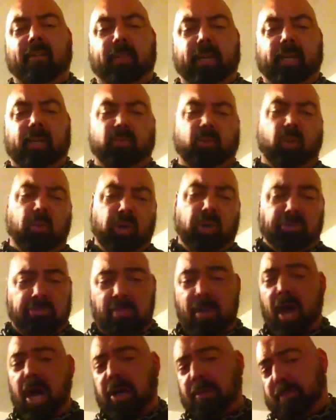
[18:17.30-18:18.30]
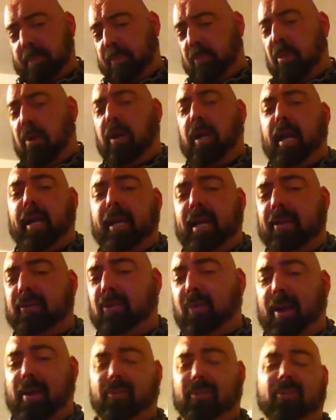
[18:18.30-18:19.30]
everybody goes, well, what's the matter? People aren't allowed to
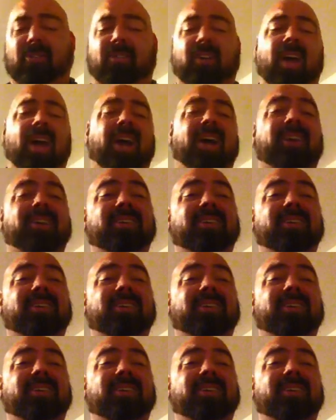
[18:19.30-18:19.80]
ask questions?